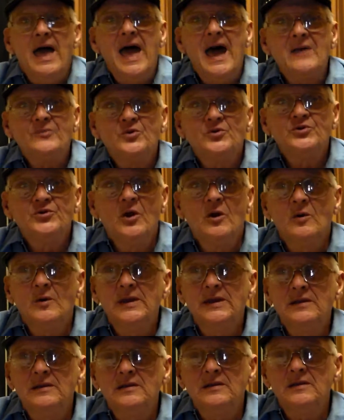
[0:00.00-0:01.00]
After
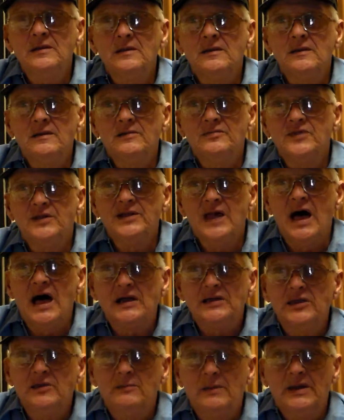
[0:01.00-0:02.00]
showing the
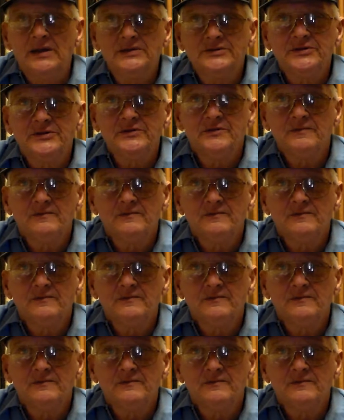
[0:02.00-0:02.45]
documents